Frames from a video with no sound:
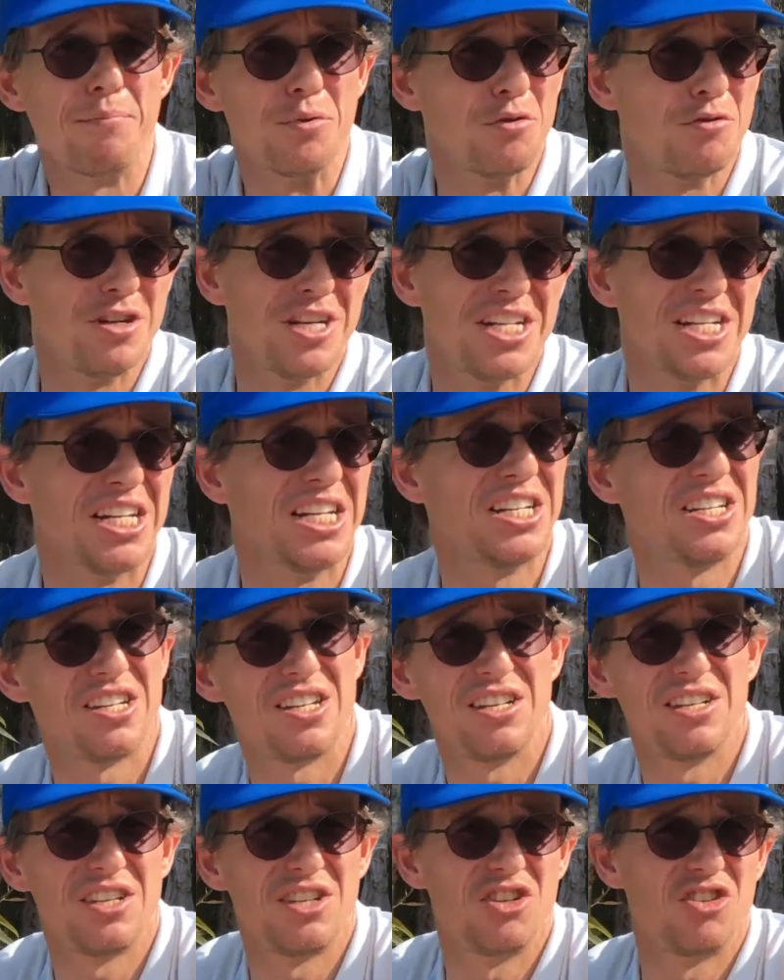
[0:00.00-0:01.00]

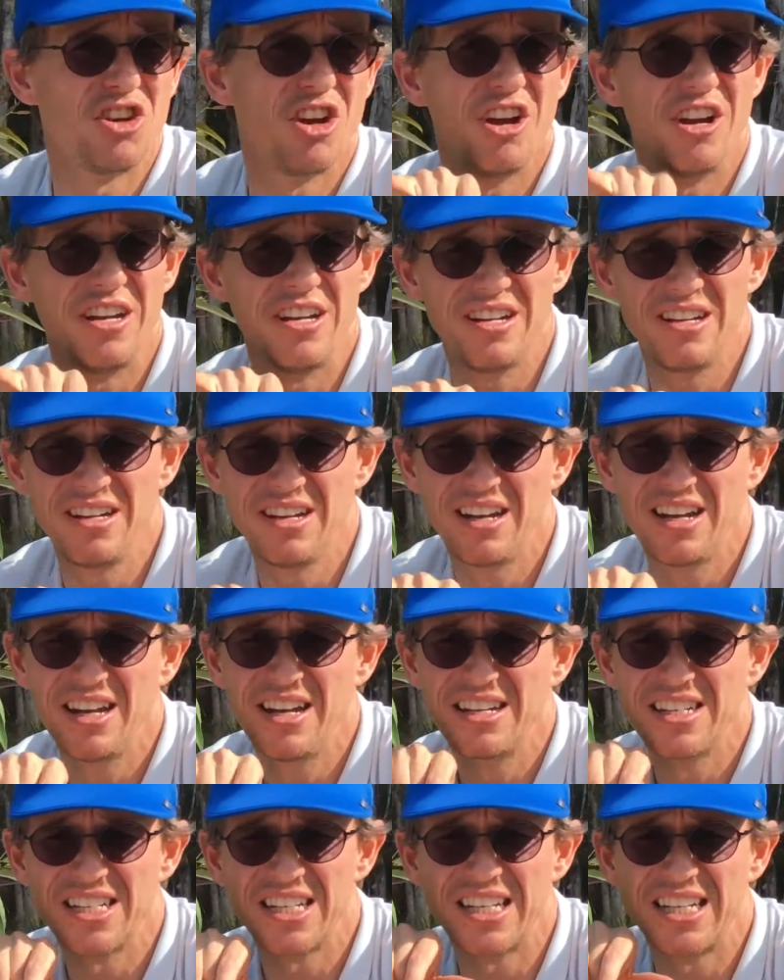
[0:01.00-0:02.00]
bootylicious journey
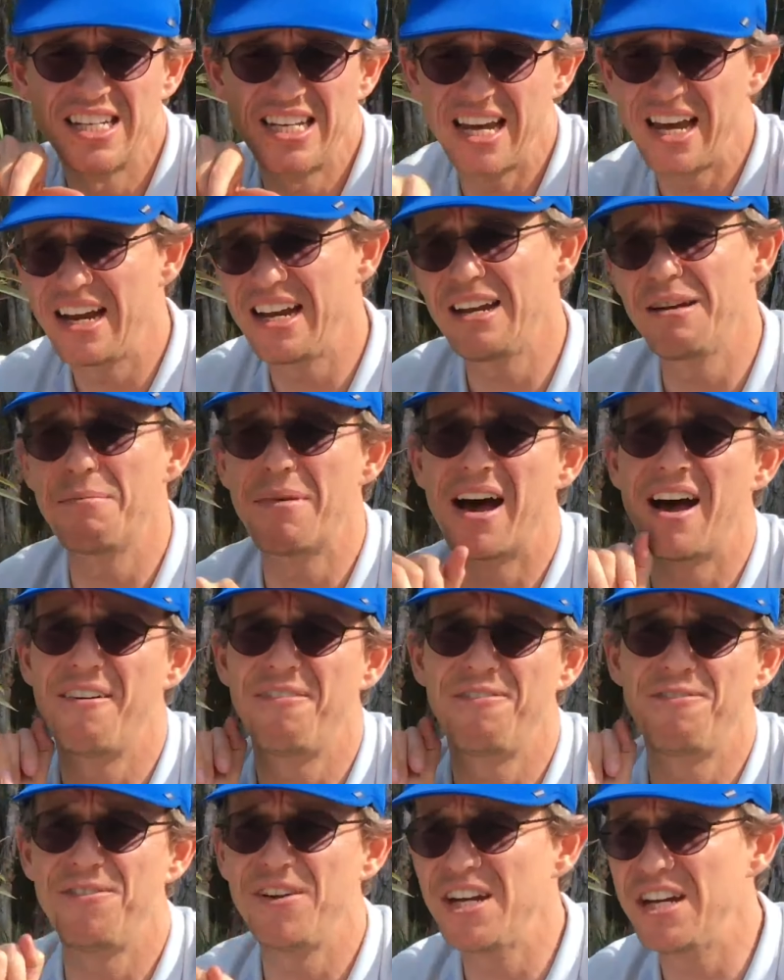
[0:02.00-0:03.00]
to getting my
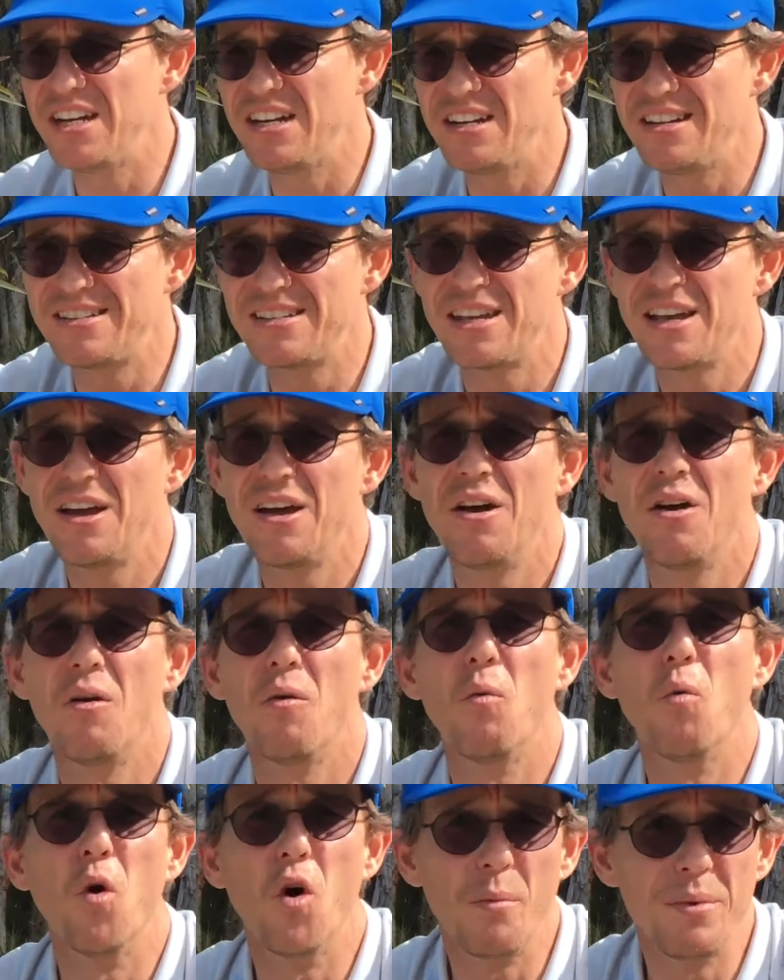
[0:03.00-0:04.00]
feeties
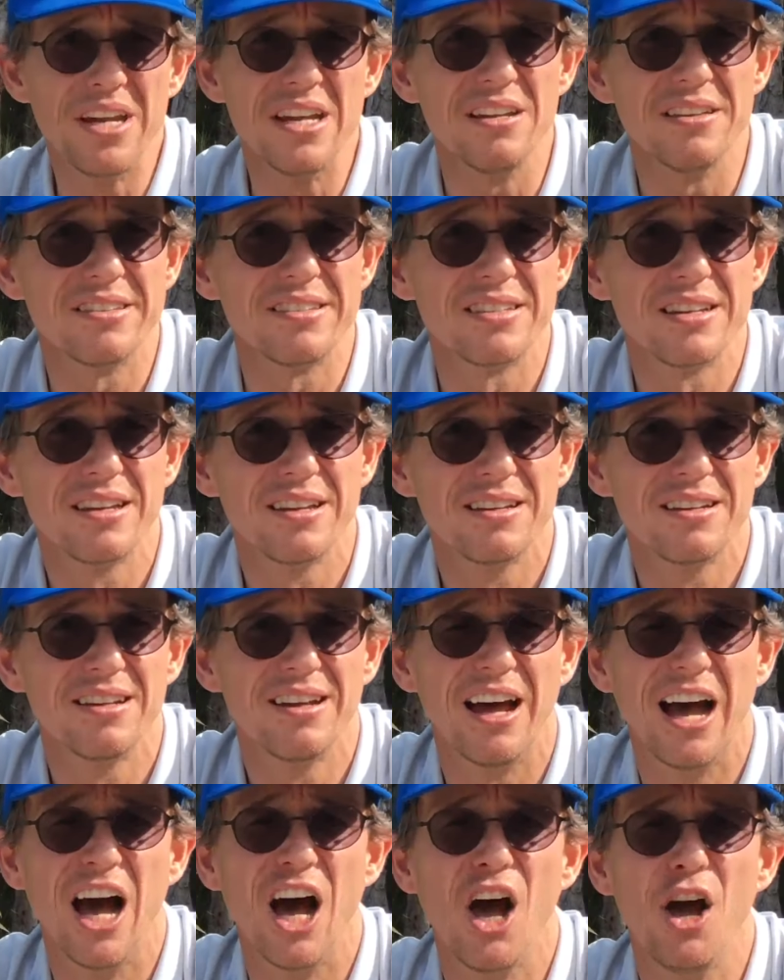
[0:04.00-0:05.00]
warmies.
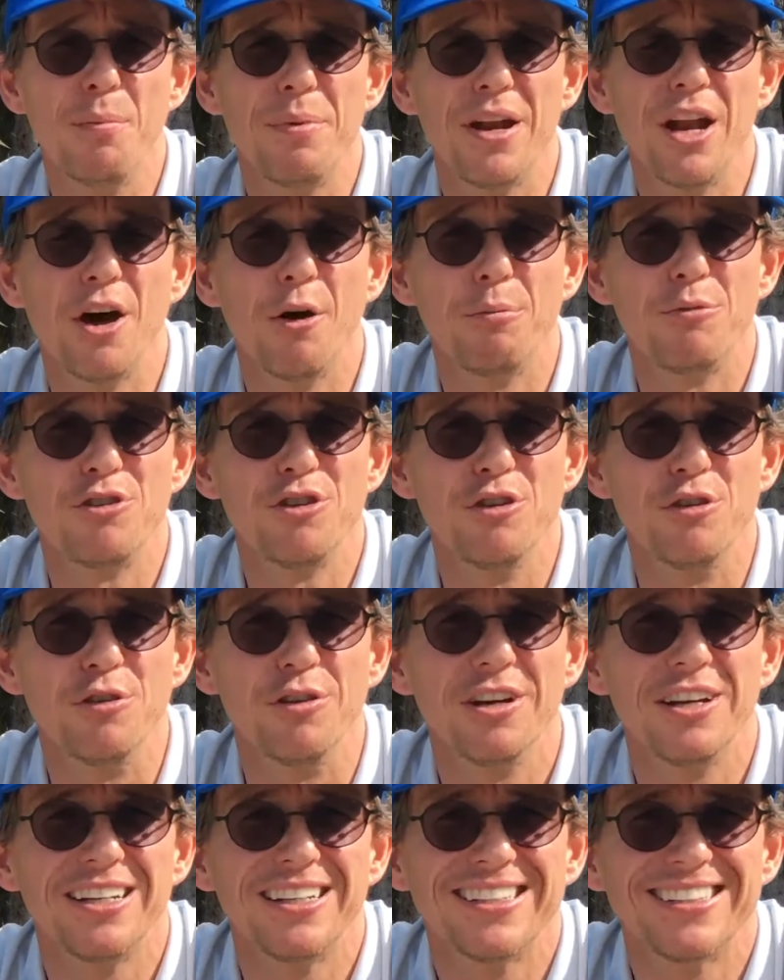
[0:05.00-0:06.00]
I hope it helped you.
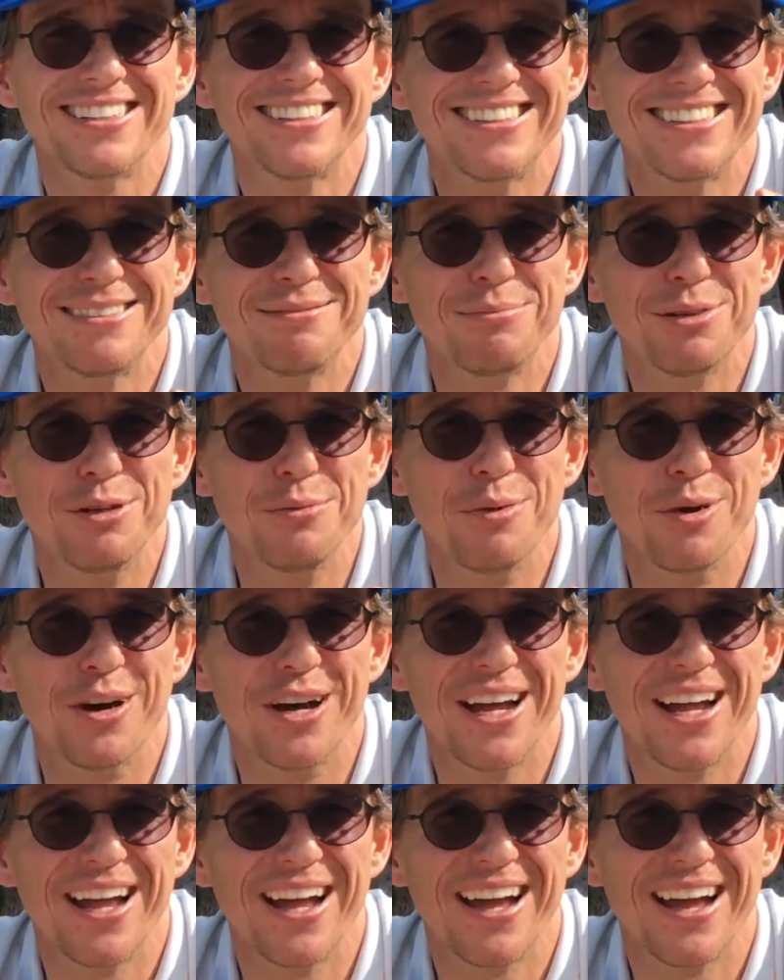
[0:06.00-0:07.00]
Blue
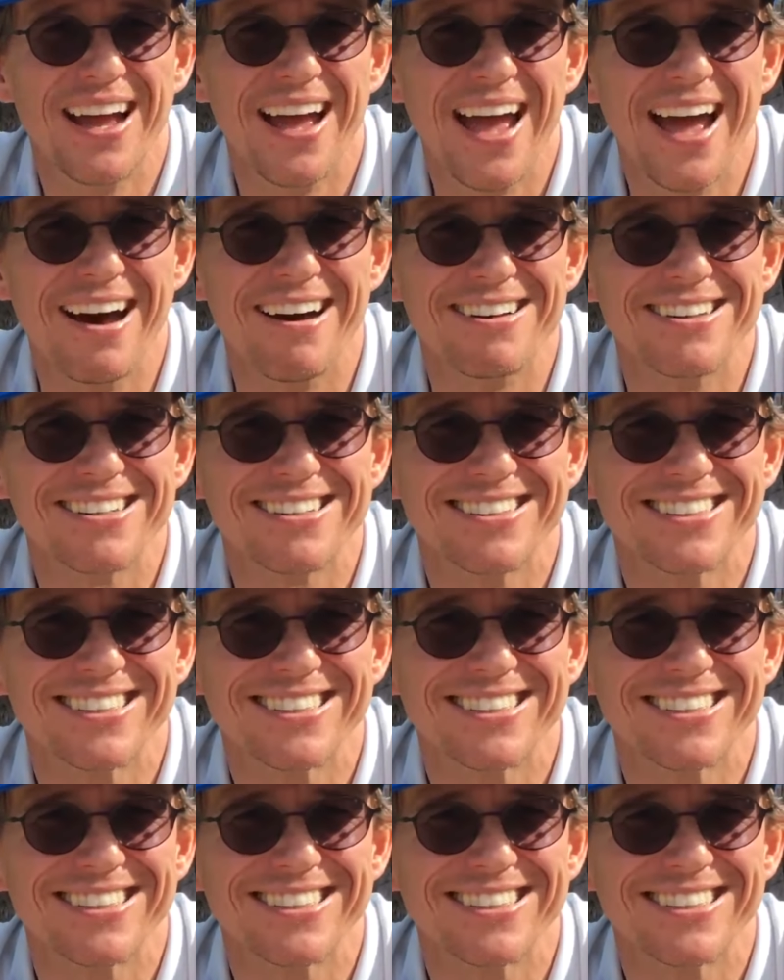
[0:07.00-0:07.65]
Boy out.